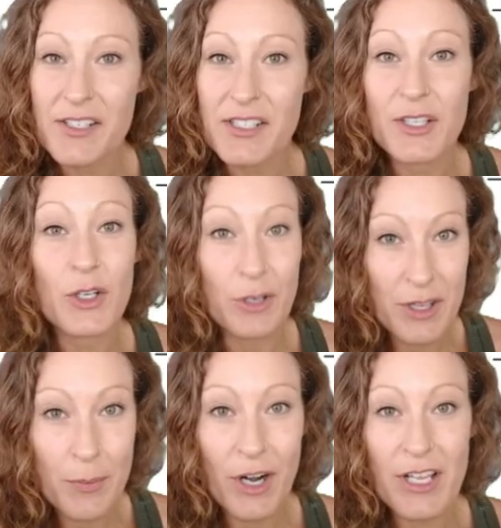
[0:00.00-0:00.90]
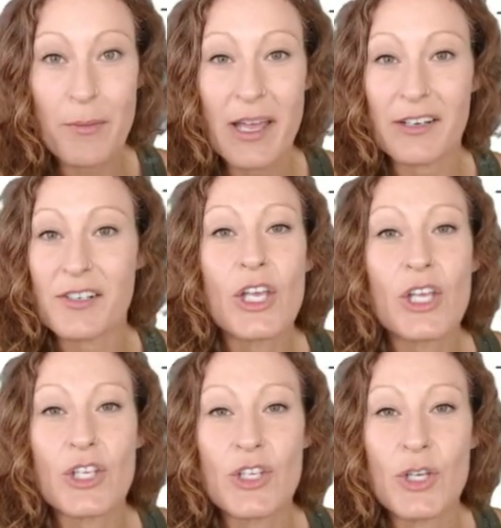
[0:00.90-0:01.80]
including the market makers,
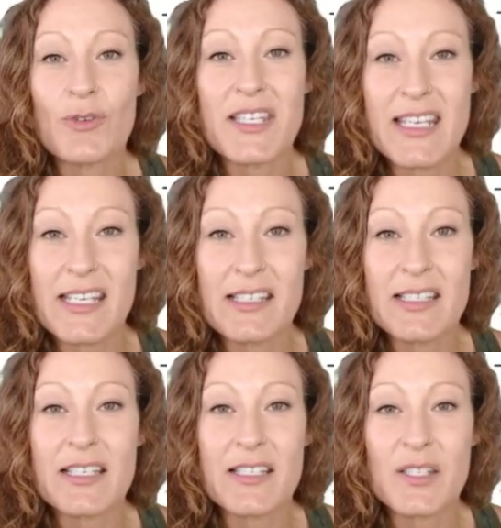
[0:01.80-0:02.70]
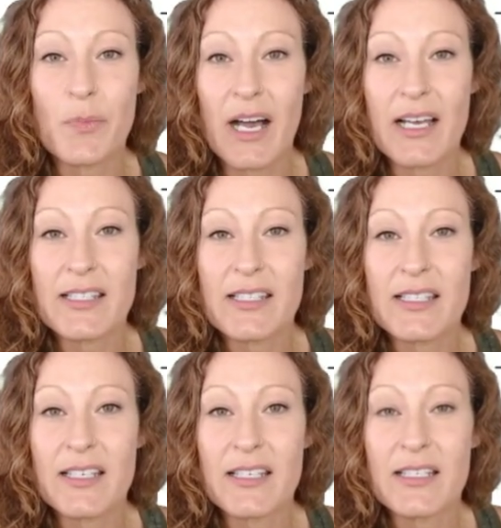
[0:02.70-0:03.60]
use these spots
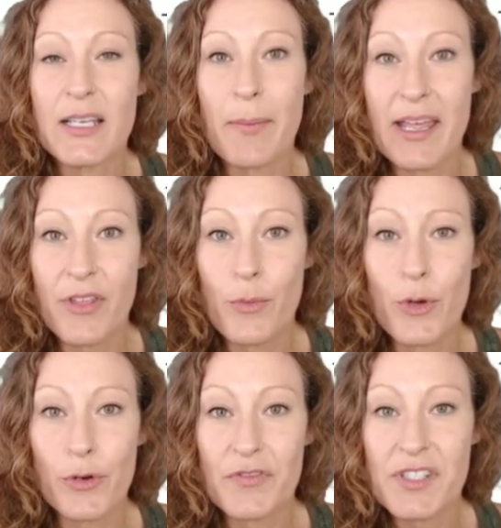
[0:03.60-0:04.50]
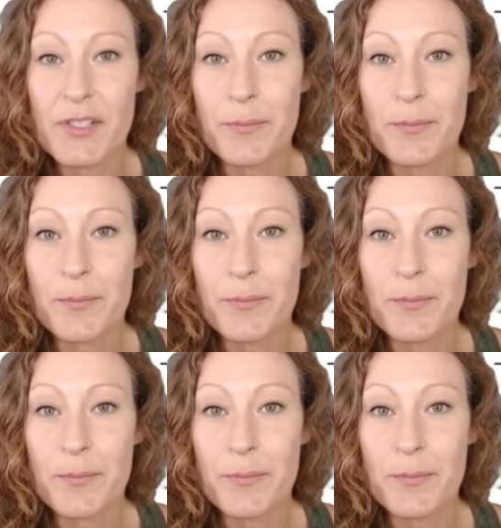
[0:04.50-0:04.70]
to make their moves.